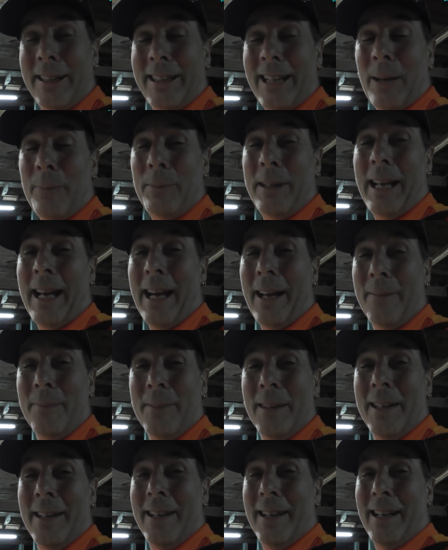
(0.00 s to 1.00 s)
to come down,
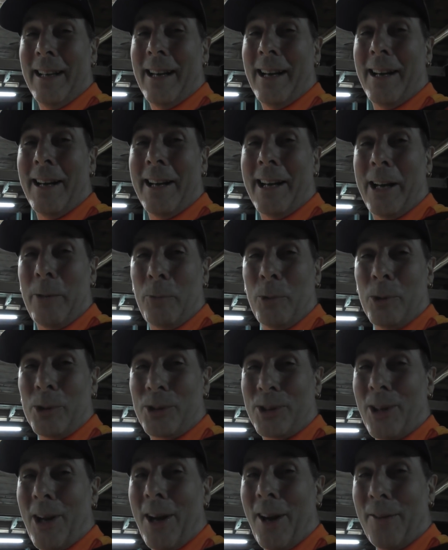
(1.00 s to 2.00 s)
and we'll
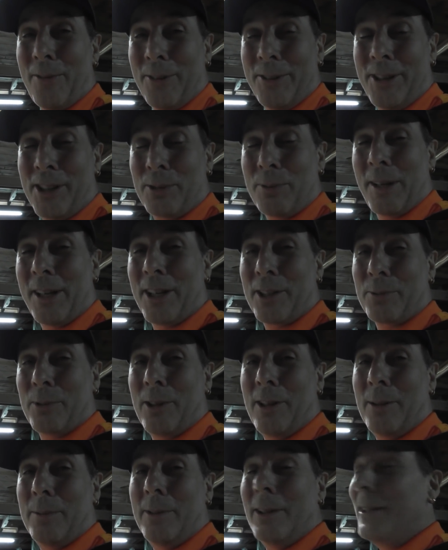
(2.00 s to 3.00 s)
sign off on this one as
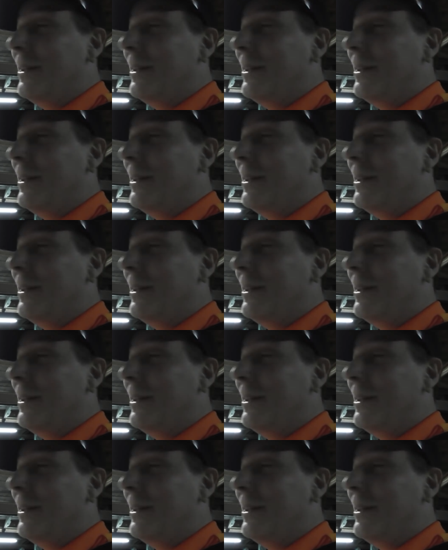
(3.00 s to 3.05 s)
well.